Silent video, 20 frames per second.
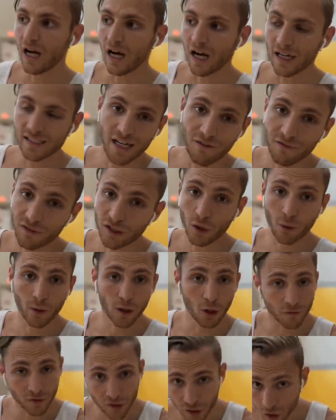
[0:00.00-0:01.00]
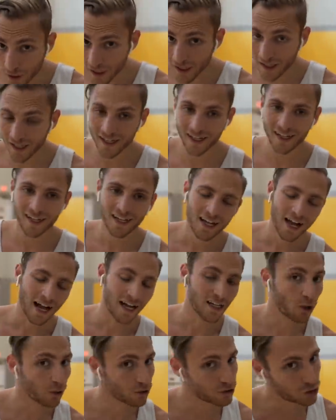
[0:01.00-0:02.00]
Uh, definitely don't wanna overdo it. I
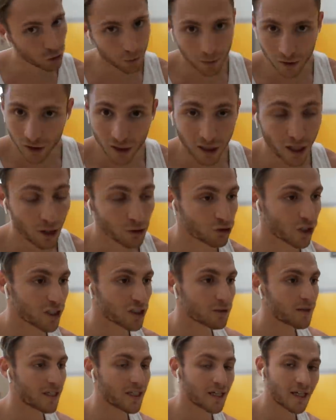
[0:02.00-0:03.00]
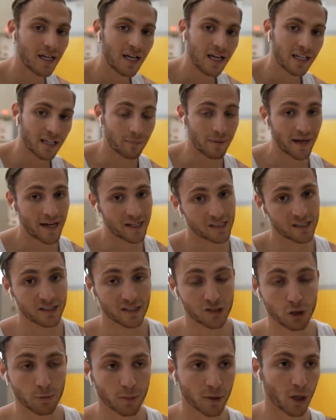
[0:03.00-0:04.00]
know it's super slow. Trust me, the patience
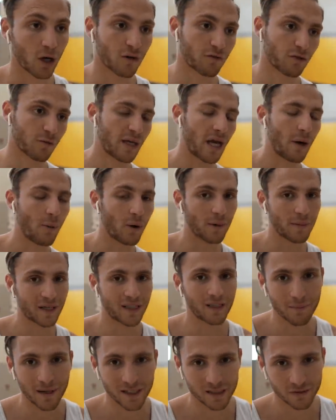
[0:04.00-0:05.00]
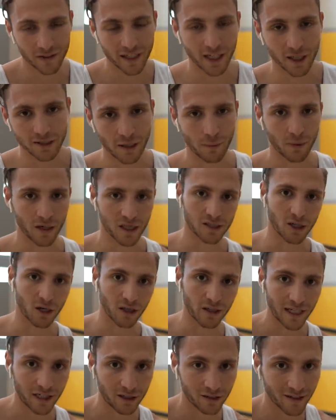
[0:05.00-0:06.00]
is super hard for me. I wanna make the best videos. I wanna
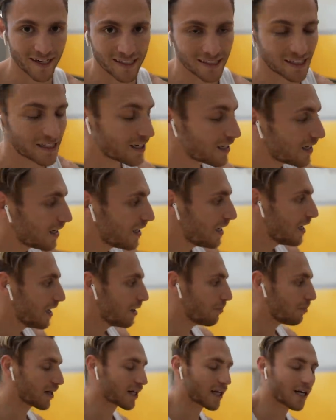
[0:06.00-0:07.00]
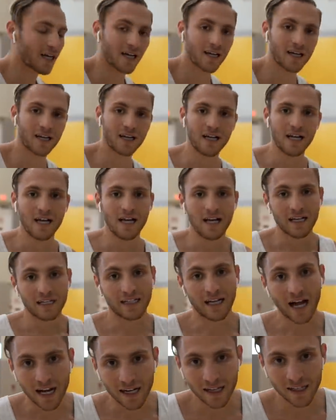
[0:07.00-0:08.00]
dunk like crazy, but uh,
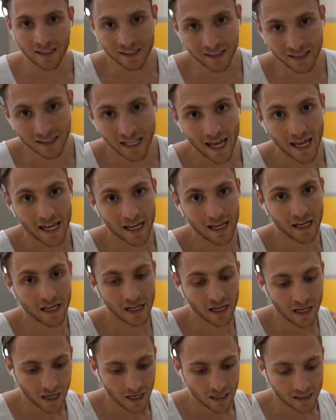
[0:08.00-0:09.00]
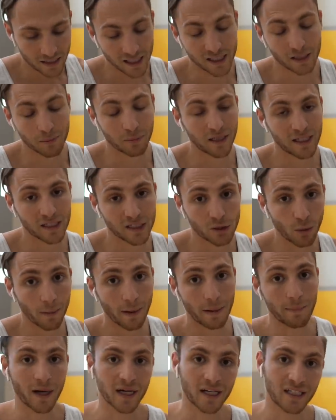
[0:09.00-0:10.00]
gotta stay disciplined to what
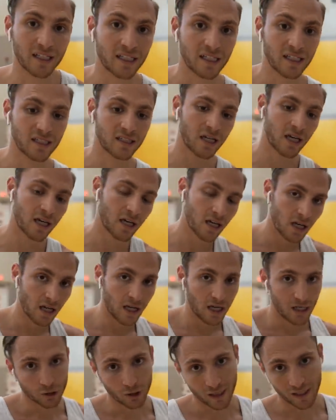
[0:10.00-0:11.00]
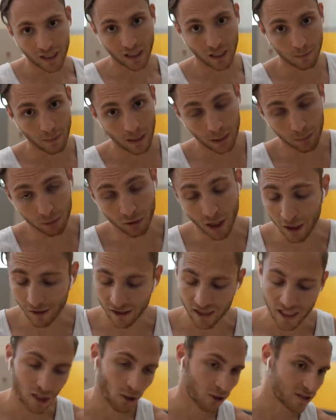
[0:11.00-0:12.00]
my body needs so I can keep making
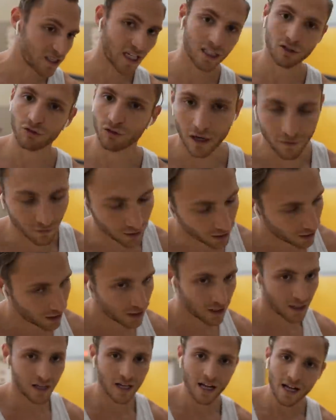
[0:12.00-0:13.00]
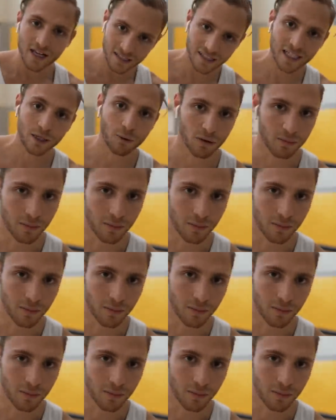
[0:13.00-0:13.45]
progress. I know it takes forever. Stick